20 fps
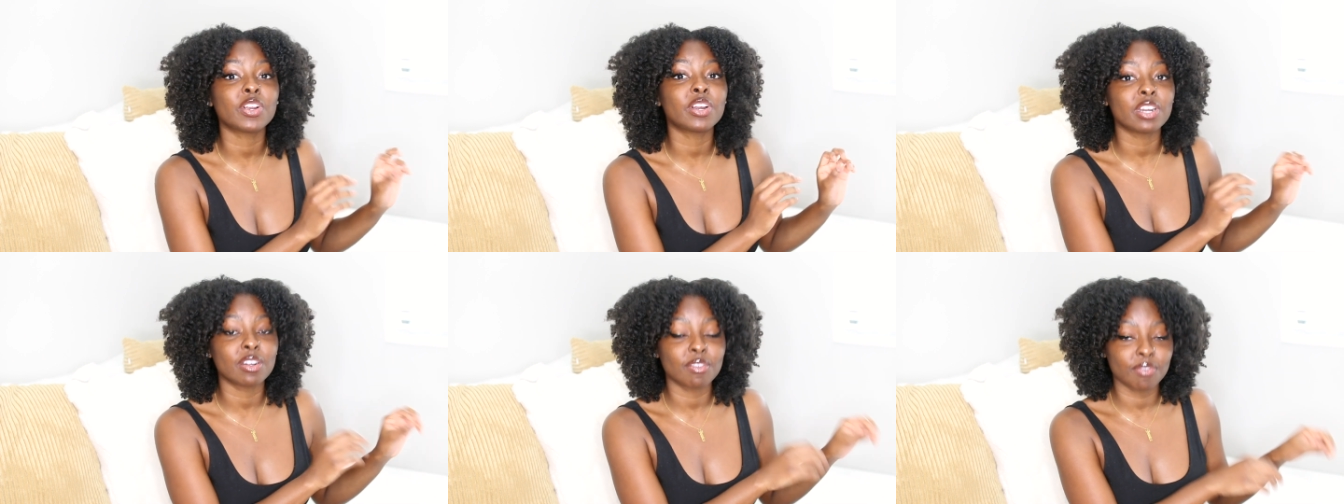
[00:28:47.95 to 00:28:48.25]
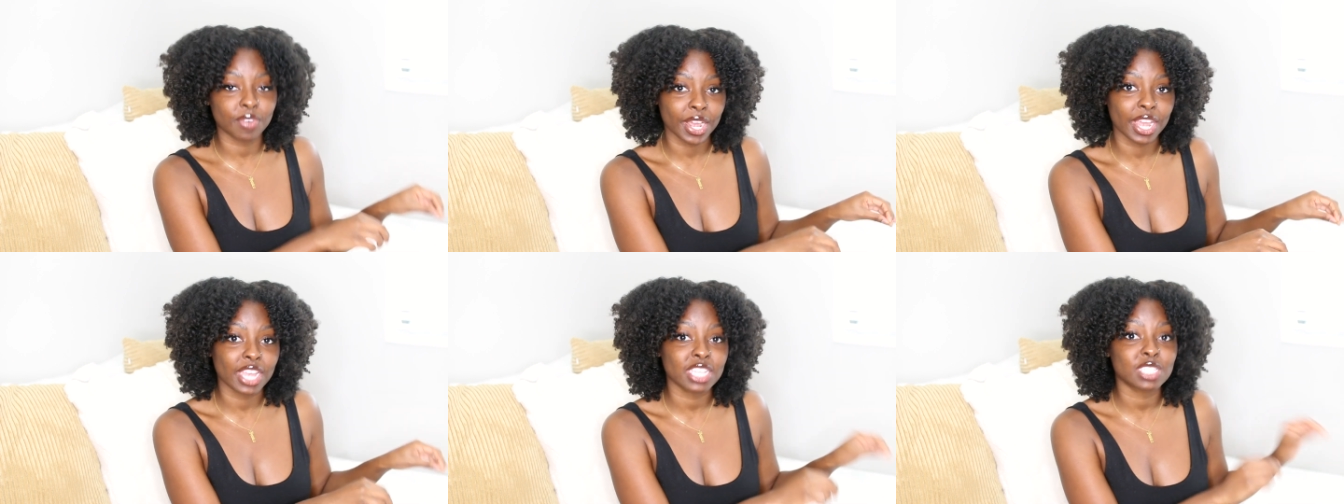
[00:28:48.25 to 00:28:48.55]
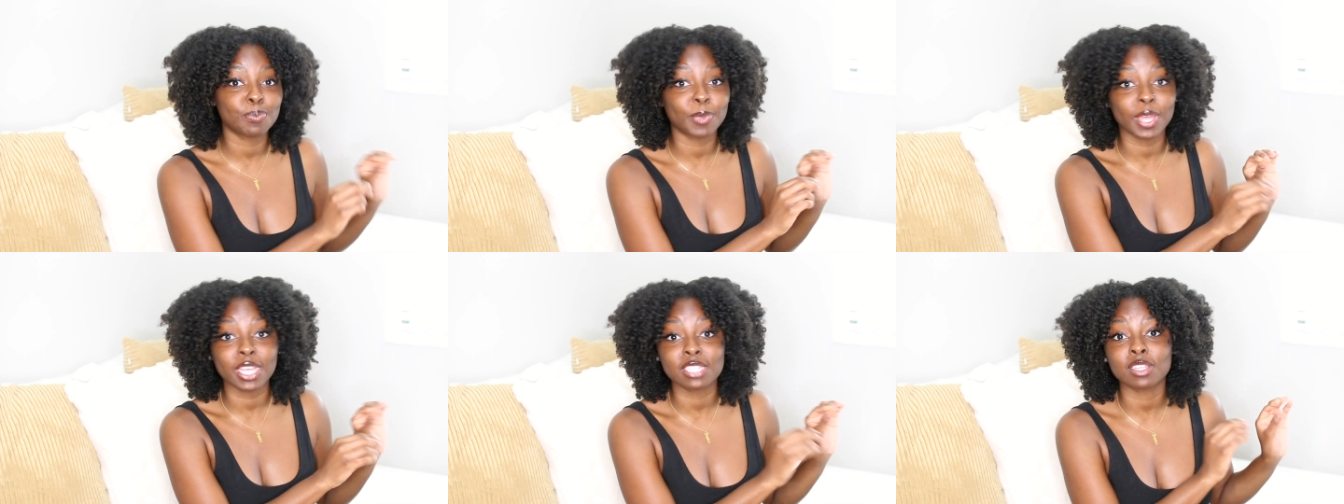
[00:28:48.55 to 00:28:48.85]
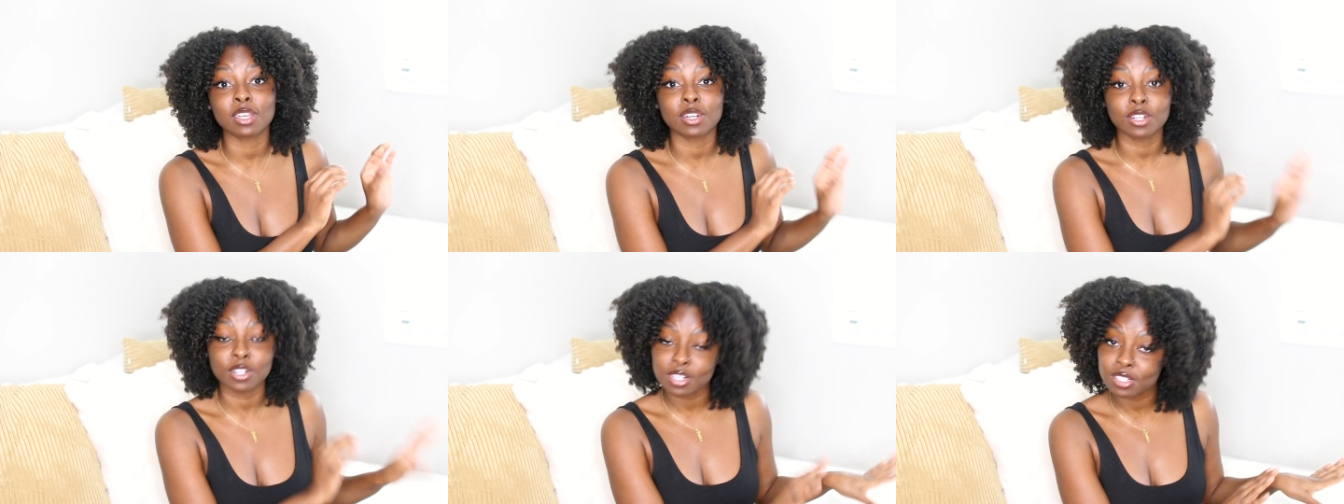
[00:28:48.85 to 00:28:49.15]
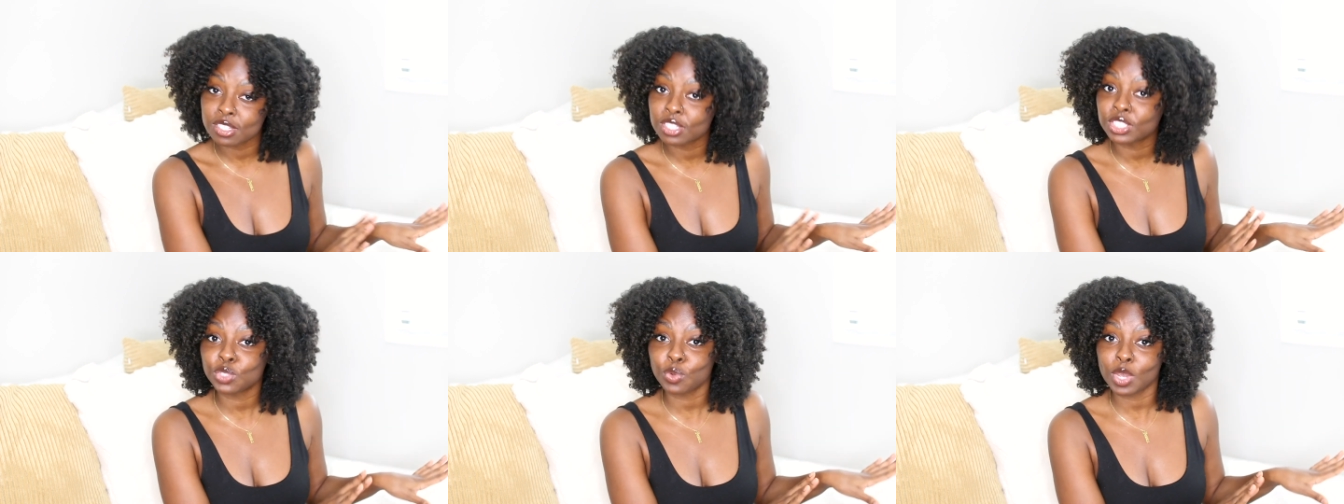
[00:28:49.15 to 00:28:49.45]
her advice based on
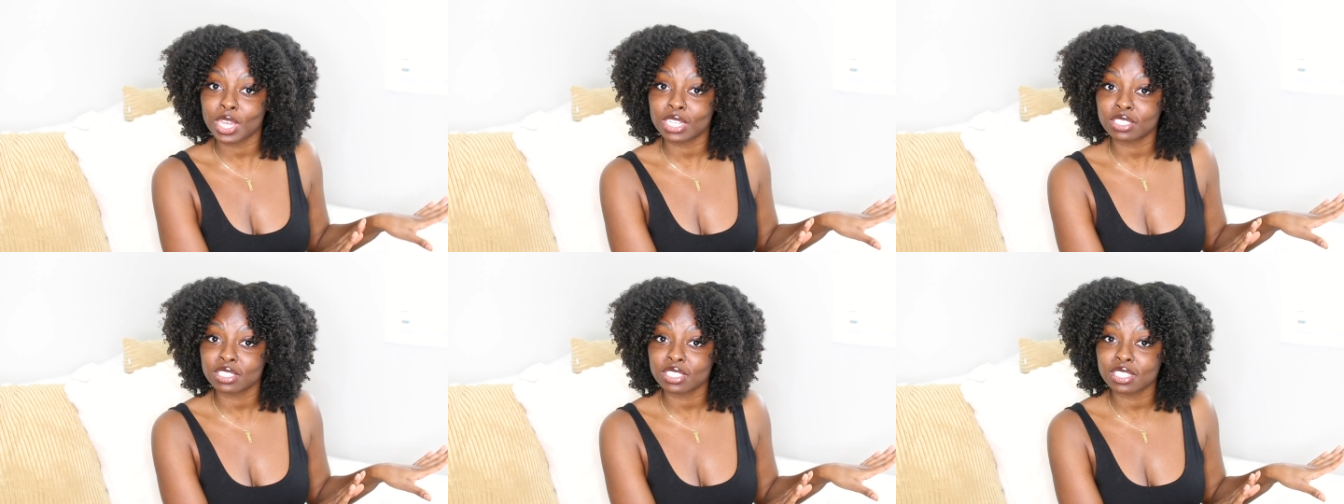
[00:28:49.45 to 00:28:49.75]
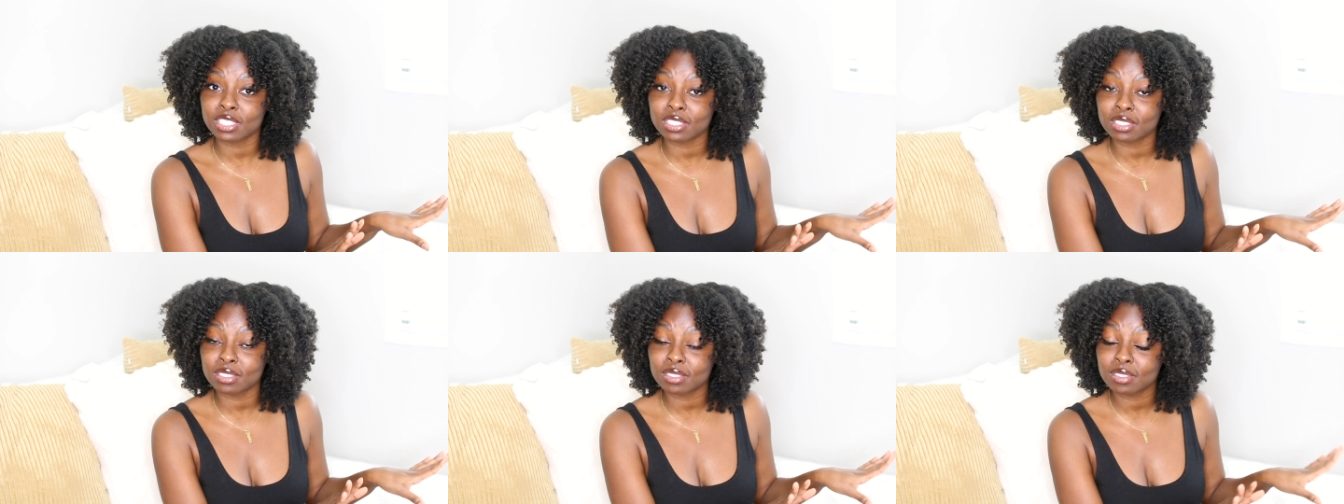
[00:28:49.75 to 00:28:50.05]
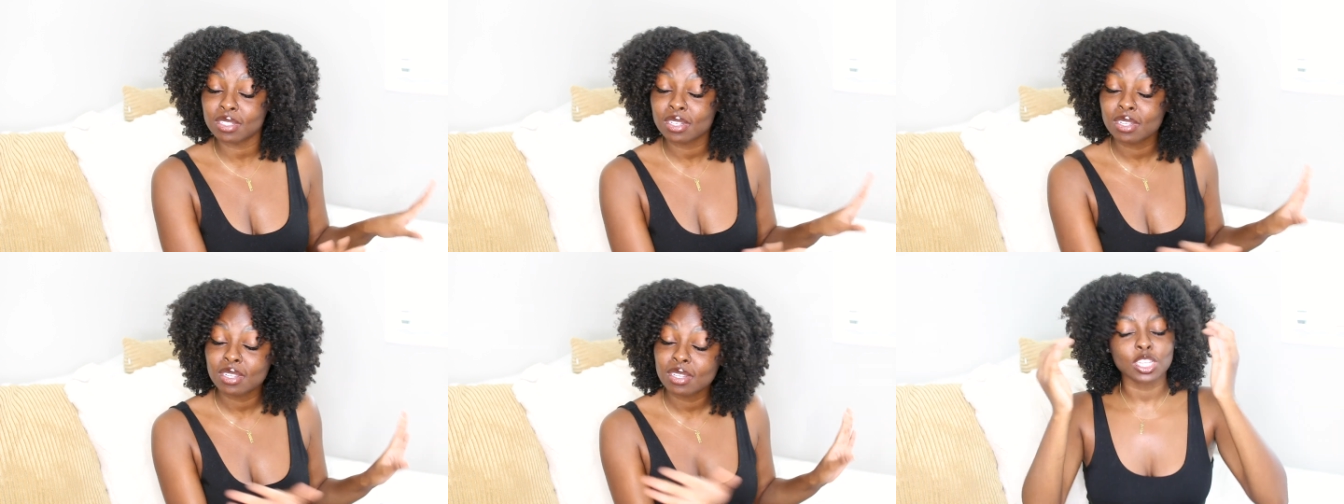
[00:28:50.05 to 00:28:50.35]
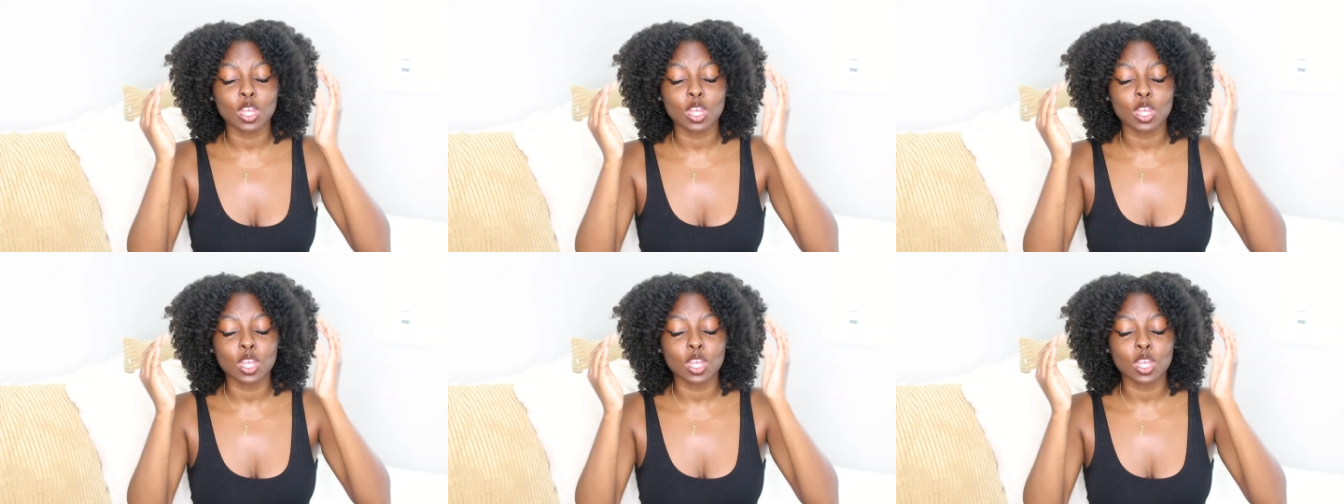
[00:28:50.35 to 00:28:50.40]
her situation